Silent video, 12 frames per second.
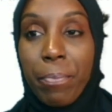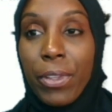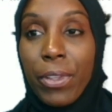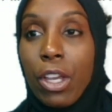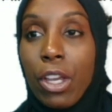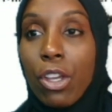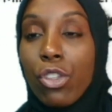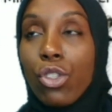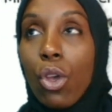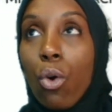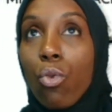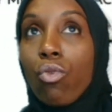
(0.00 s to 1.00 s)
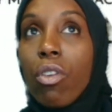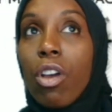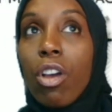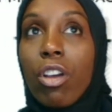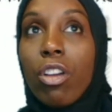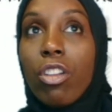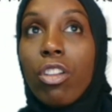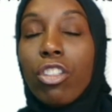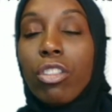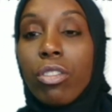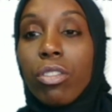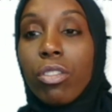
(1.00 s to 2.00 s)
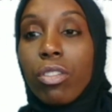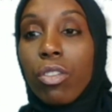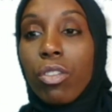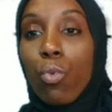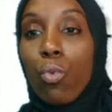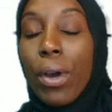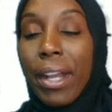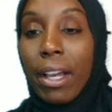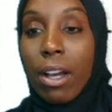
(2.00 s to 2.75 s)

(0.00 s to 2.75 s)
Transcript: So when it comes